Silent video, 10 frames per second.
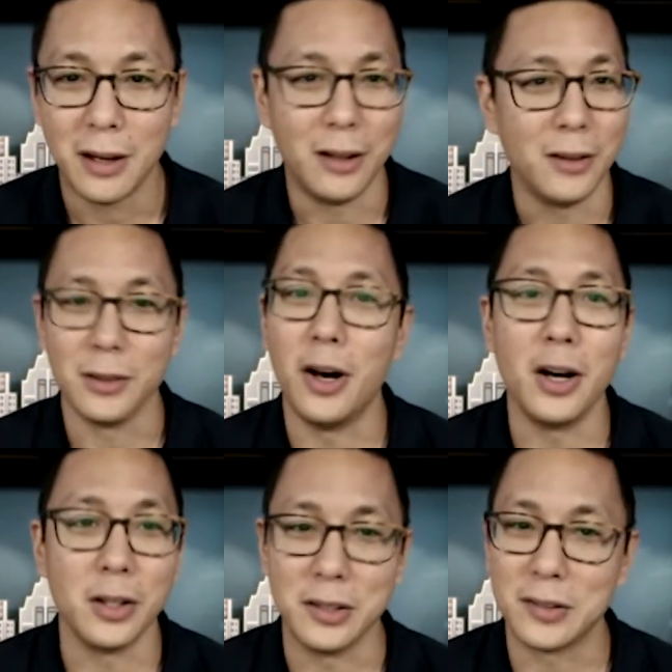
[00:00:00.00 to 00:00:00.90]

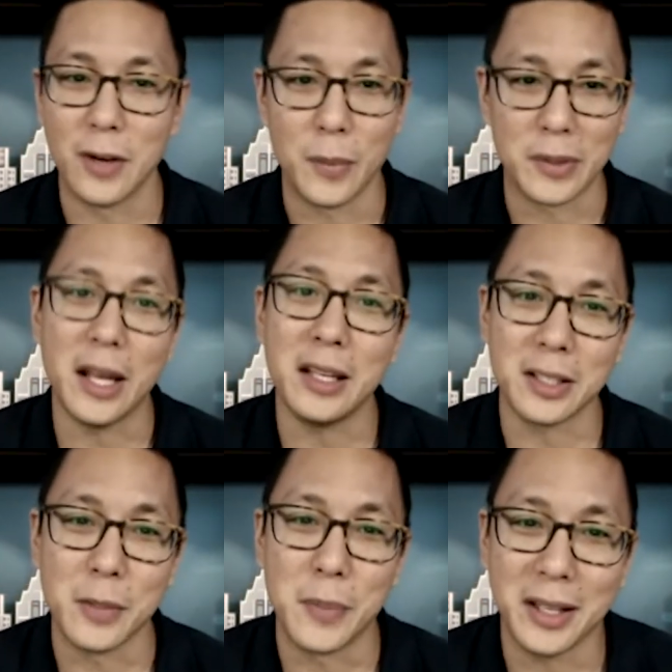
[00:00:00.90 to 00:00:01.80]
long list of numbers, 8
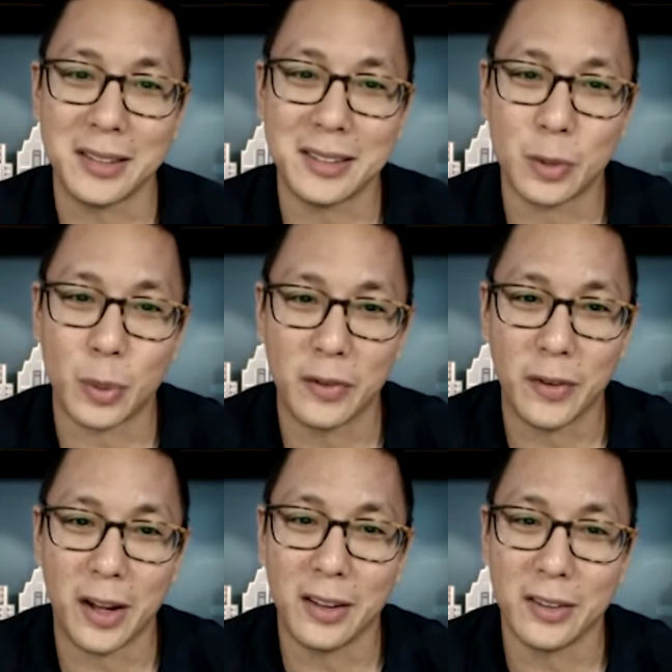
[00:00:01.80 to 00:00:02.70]
gigabytes,
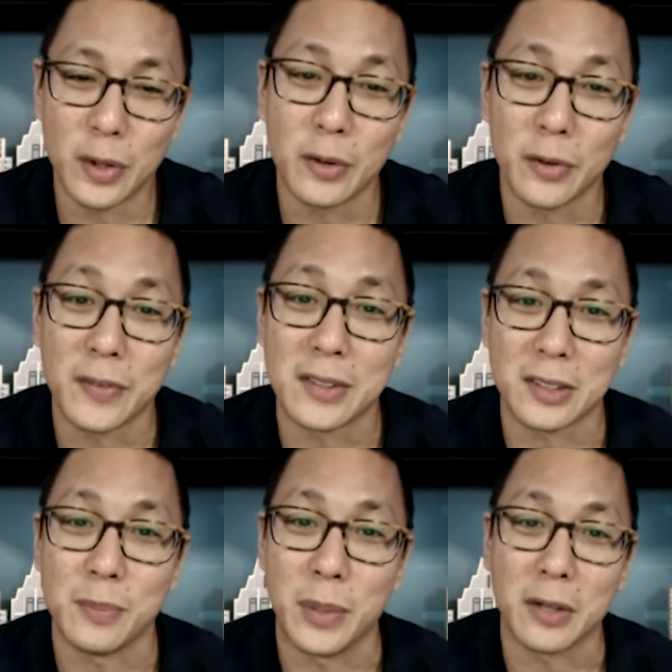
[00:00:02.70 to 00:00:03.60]

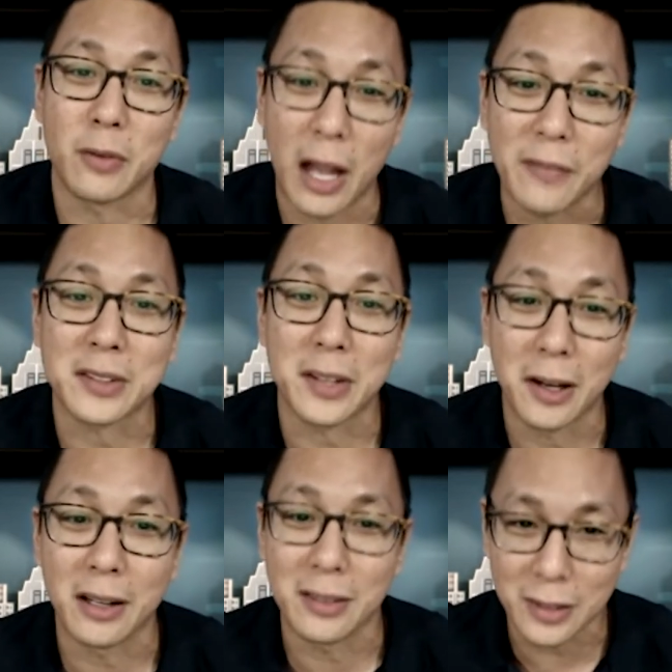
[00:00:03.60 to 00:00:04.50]
256-bit graphics
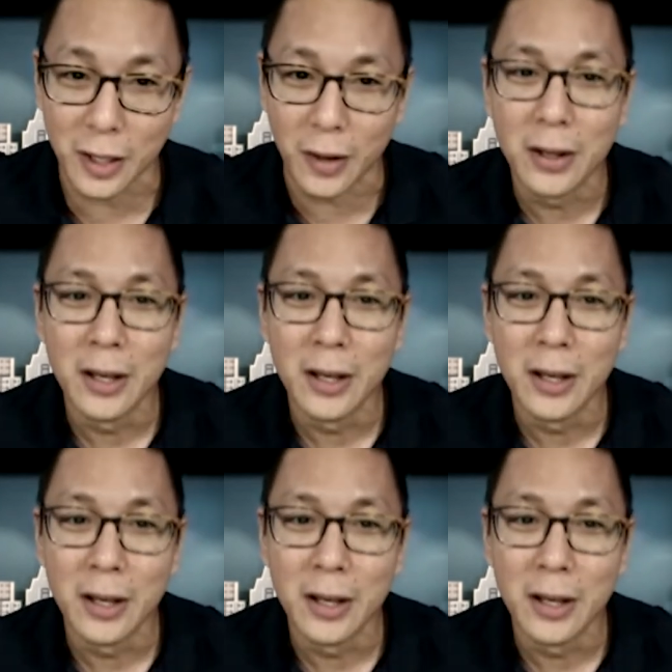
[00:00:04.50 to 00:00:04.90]
card. So